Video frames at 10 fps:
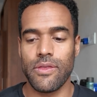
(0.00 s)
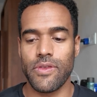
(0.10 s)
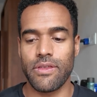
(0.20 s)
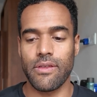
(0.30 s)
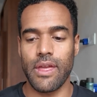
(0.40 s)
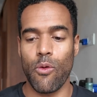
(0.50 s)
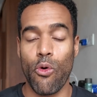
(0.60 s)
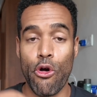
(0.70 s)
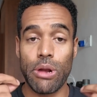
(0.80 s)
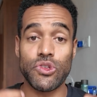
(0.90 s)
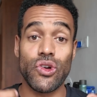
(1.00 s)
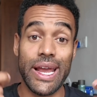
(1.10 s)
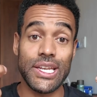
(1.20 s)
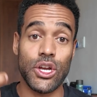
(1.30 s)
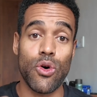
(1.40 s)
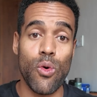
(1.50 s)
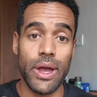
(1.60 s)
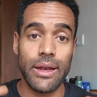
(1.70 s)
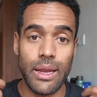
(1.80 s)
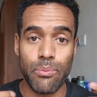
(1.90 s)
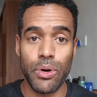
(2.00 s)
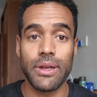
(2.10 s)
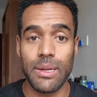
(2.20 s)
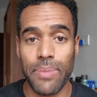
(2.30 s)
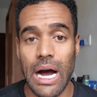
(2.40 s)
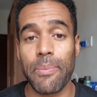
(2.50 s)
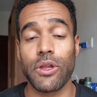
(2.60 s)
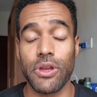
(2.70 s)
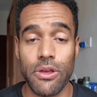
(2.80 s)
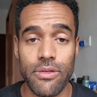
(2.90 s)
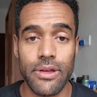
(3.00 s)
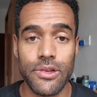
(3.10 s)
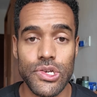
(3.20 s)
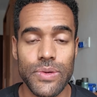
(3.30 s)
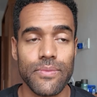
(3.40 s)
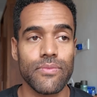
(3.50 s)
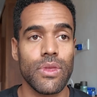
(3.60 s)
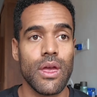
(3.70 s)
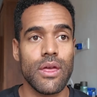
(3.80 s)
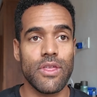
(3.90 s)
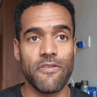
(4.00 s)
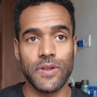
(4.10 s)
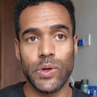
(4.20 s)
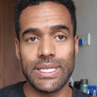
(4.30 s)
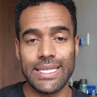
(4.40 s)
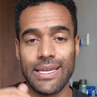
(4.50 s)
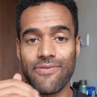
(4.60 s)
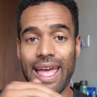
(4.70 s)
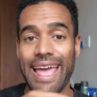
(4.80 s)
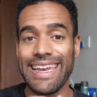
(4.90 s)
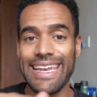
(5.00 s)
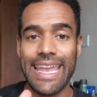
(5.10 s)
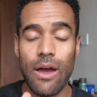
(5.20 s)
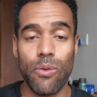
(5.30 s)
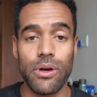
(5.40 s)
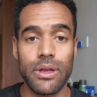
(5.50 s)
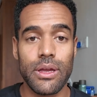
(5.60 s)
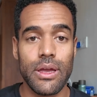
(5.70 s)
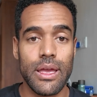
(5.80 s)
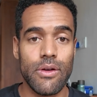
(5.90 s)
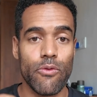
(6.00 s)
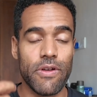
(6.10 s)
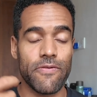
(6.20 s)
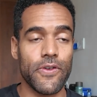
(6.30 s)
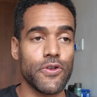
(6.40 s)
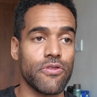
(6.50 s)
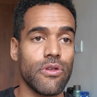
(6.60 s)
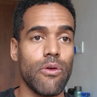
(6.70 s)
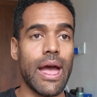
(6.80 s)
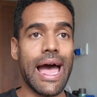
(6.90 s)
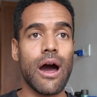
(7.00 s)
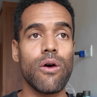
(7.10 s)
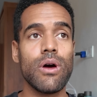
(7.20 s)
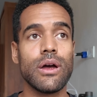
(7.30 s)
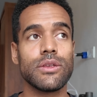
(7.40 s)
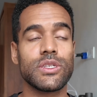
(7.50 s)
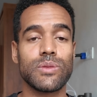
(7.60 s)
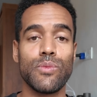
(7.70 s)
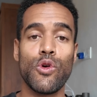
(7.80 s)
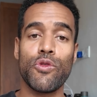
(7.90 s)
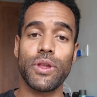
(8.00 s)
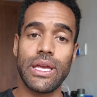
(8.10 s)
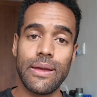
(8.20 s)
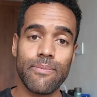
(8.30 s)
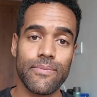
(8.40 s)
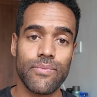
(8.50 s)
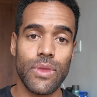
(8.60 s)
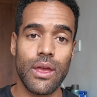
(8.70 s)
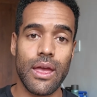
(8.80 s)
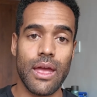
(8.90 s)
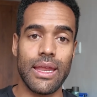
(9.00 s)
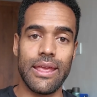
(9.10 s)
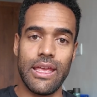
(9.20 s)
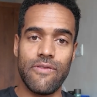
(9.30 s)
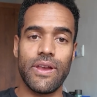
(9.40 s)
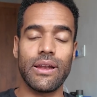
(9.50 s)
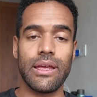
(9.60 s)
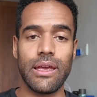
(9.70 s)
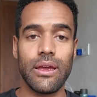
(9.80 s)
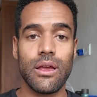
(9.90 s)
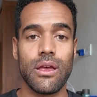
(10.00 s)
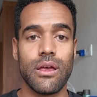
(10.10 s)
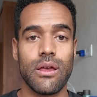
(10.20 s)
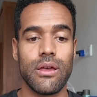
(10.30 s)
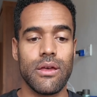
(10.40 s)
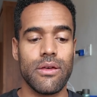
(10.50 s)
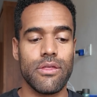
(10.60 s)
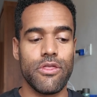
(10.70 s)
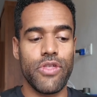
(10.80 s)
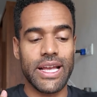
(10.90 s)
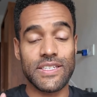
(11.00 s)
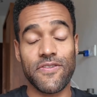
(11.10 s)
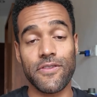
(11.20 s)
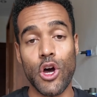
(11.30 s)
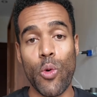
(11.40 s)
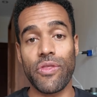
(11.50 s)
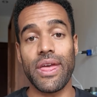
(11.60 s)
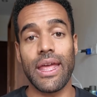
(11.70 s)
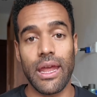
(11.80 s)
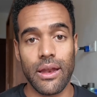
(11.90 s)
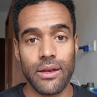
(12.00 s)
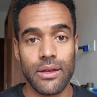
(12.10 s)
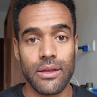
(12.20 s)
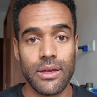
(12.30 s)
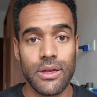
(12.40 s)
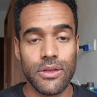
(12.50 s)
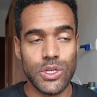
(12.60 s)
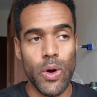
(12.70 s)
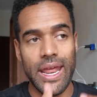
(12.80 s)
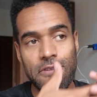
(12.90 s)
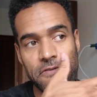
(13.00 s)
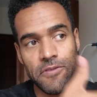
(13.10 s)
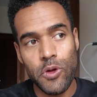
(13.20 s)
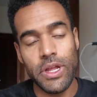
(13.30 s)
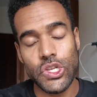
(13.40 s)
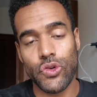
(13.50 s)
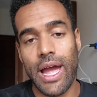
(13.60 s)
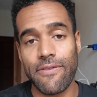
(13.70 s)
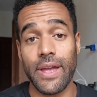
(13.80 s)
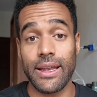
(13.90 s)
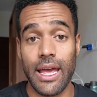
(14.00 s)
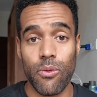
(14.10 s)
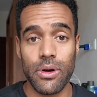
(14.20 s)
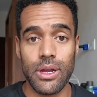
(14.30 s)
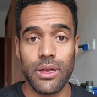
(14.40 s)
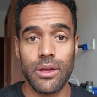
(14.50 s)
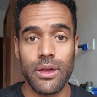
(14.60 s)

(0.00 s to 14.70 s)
this is a word I'm trying to coin and put into popular usage. The fluency of any network refers to how smoothly and evenly things flow within it. So in a fluent traffic network,